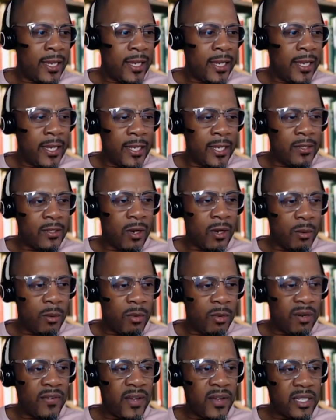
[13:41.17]
his or her
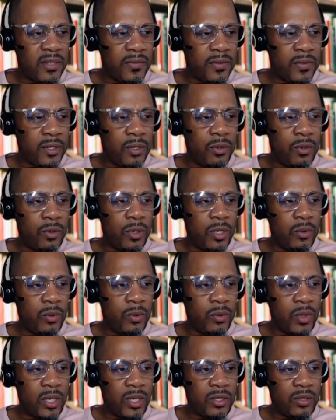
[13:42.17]
motivation for
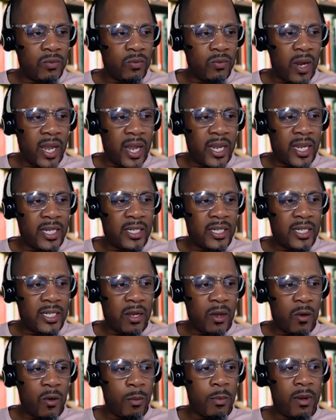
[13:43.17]
doing what is right is in
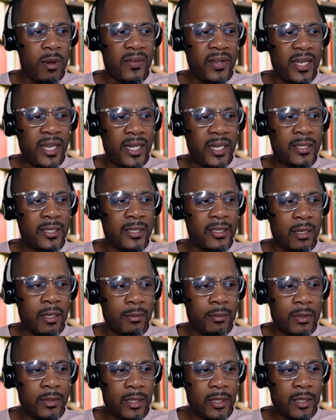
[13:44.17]
hope of getting
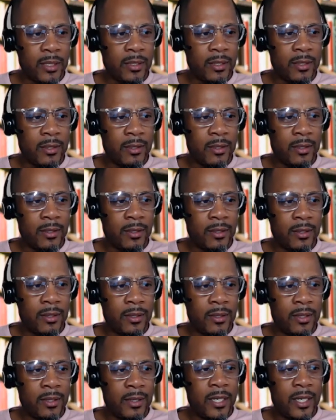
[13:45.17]
something
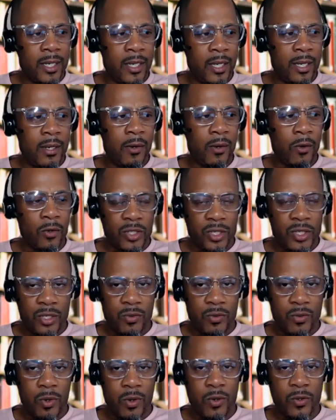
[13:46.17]
he or
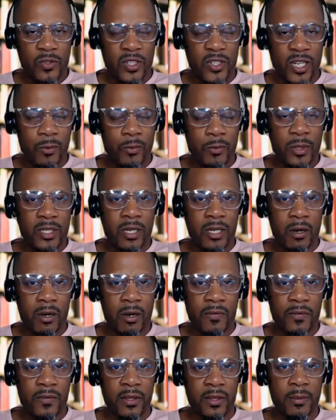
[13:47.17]
she wants in return
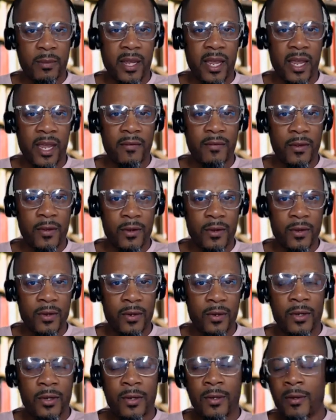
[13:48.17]
for the behavior.
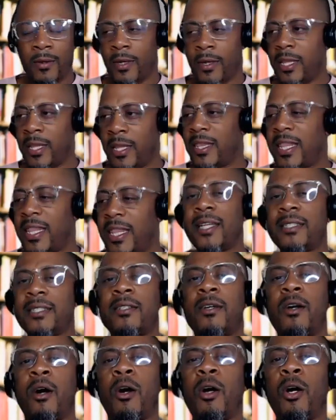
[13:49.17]
That's
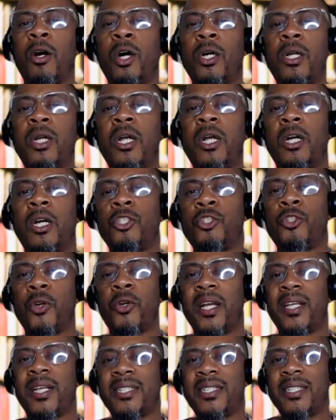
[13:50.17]
called
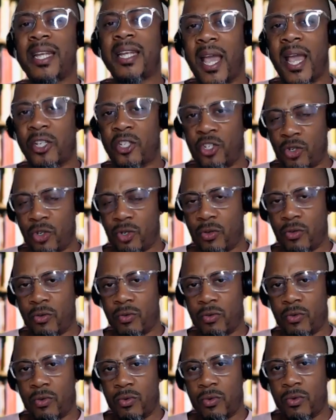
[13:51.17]
transactional.
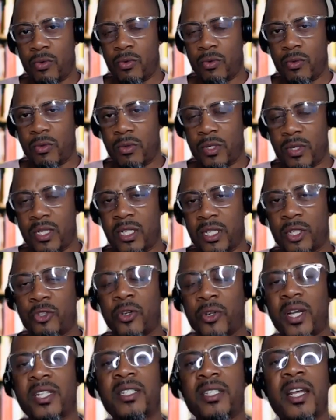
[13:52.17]
It's
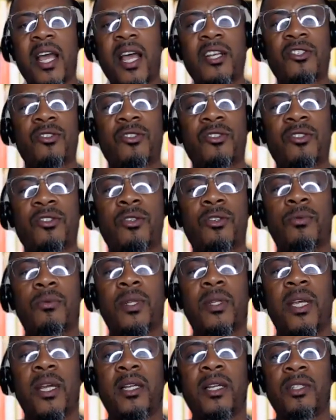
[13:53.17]
a transactional
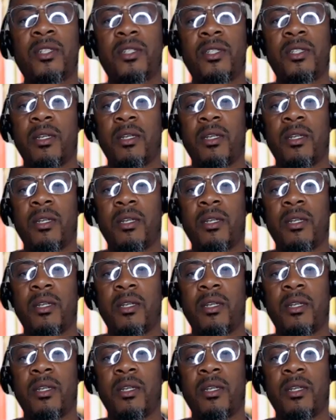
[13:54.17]
relationship.